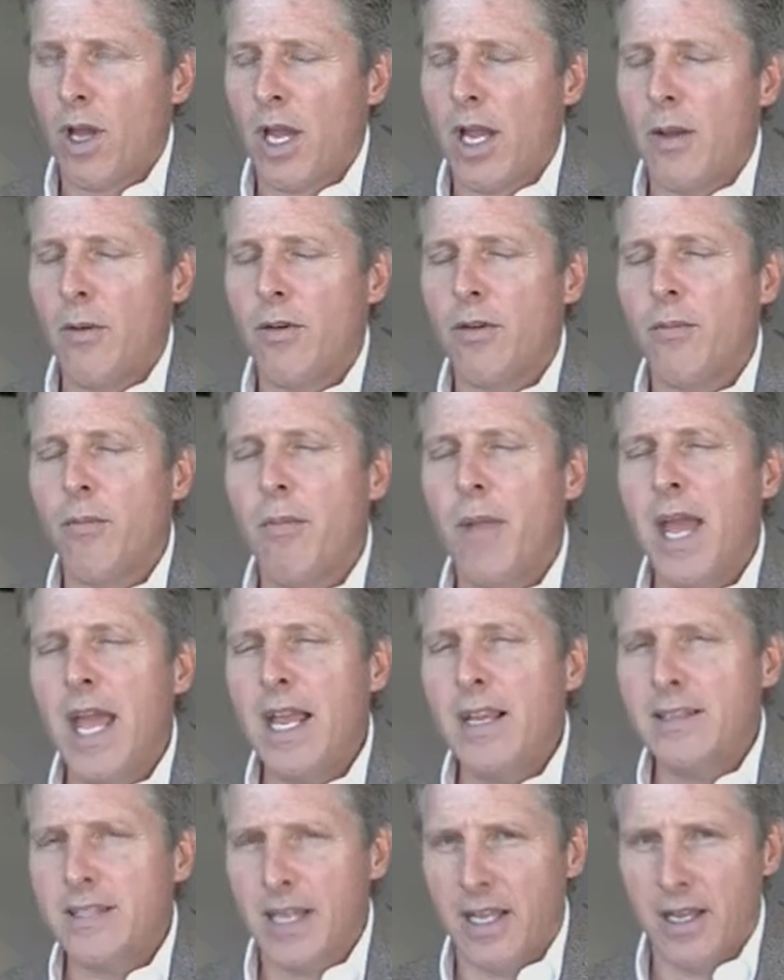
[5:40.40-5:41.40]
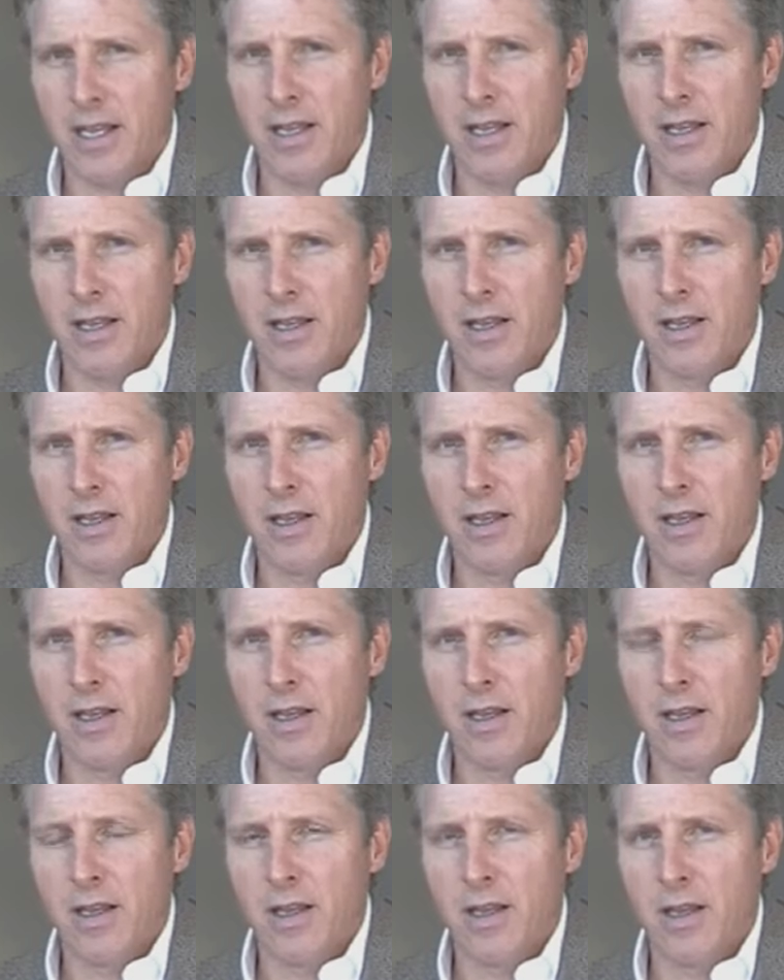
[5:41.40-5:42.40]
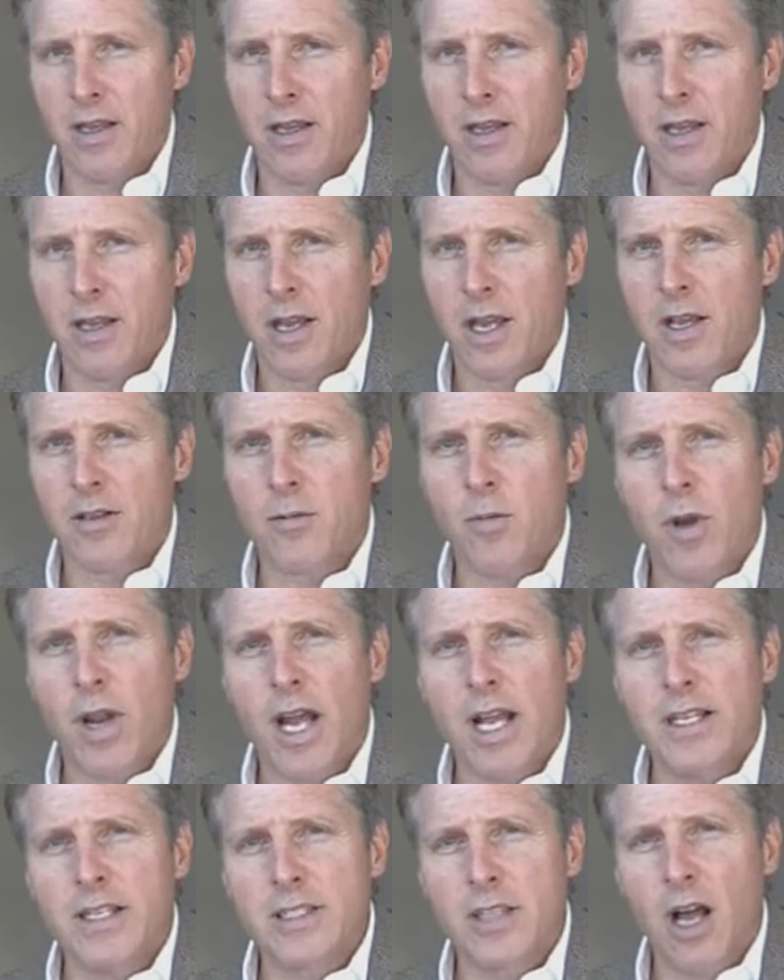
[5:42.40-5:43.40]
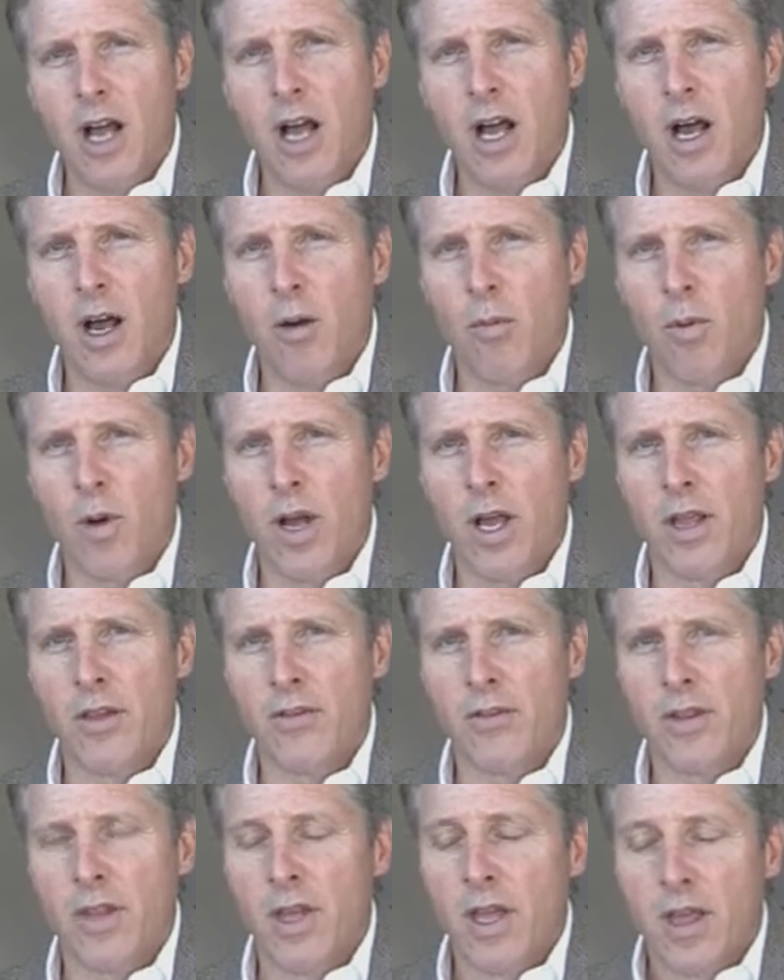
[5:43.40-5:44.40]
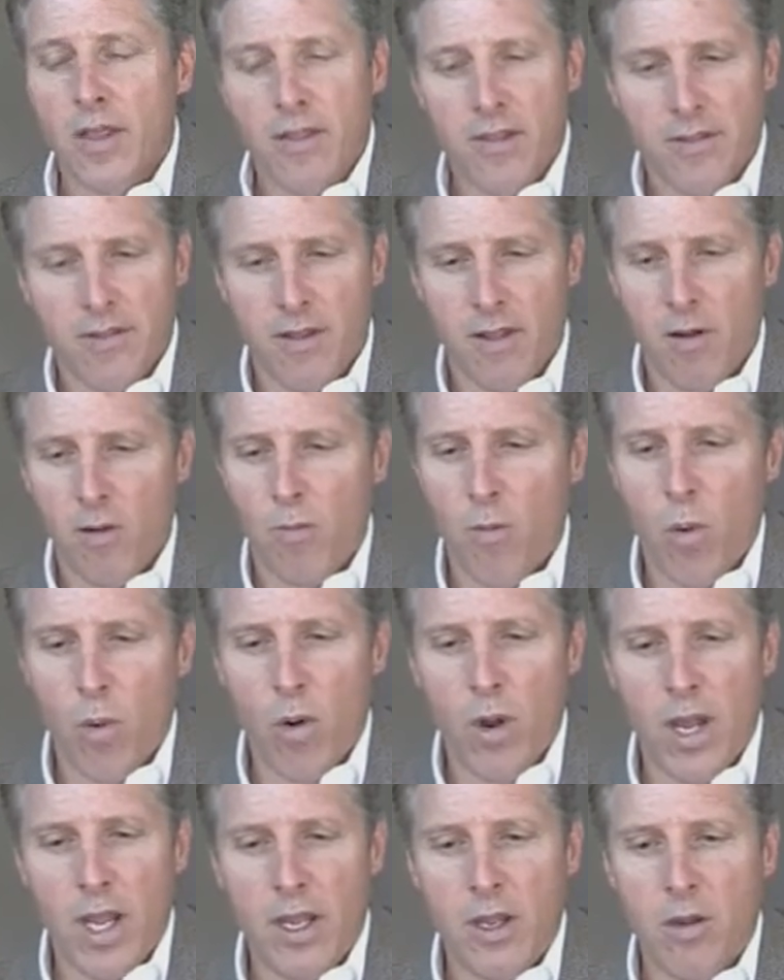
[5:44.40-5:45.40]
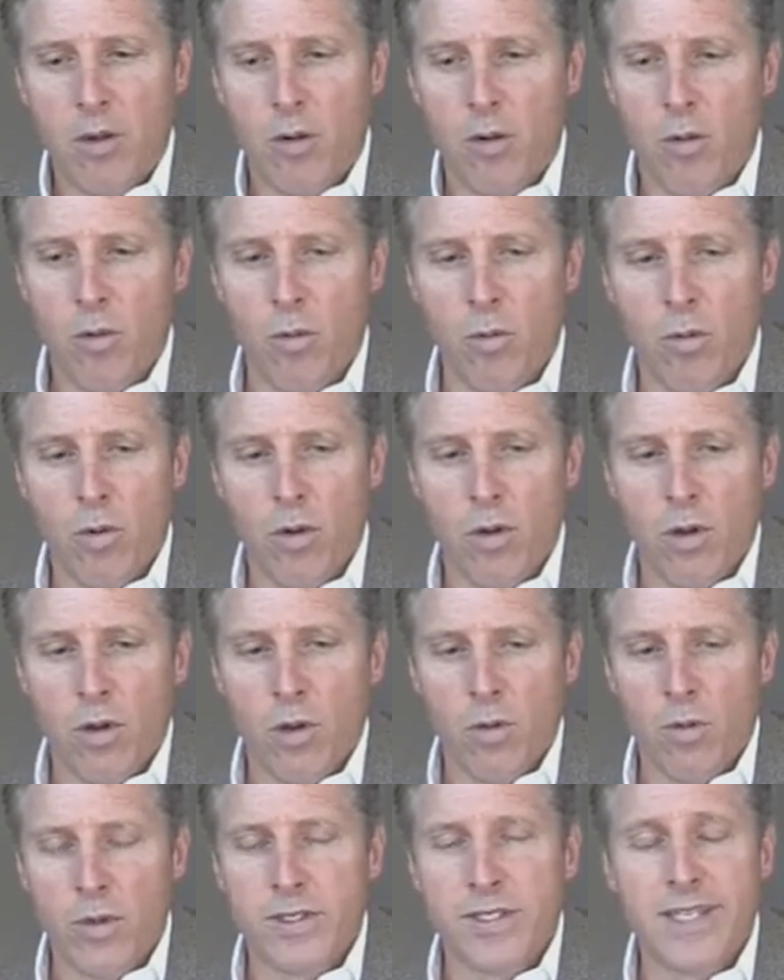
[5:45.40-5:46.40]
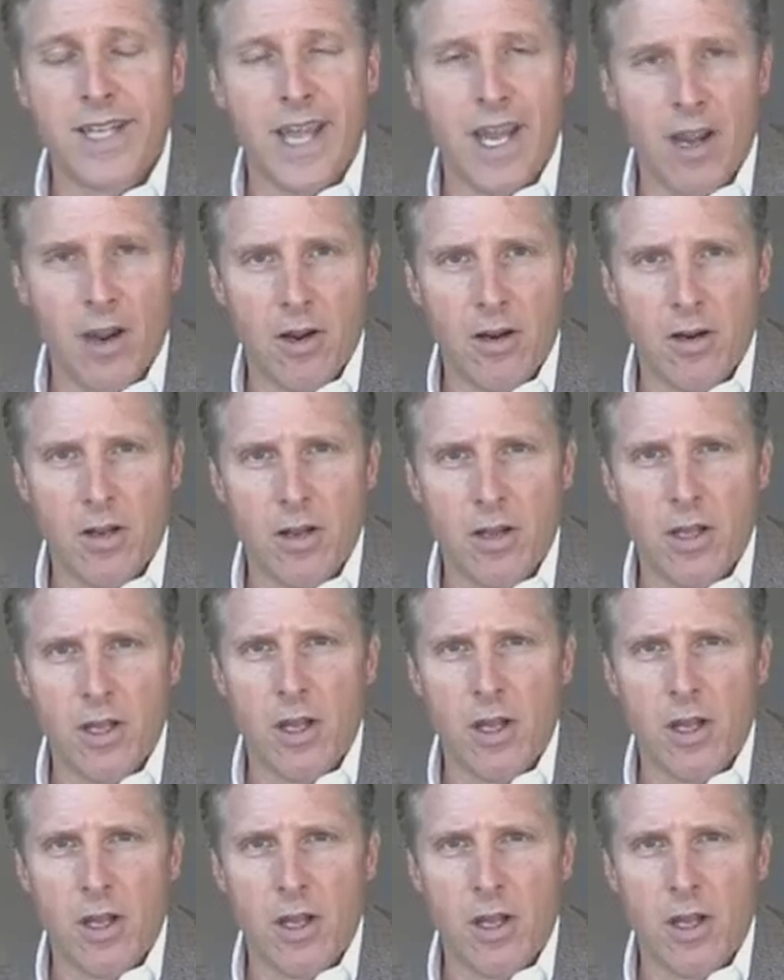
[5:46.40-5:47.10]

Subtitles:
And it was amazing. Because what I saw was this little boy who was scared.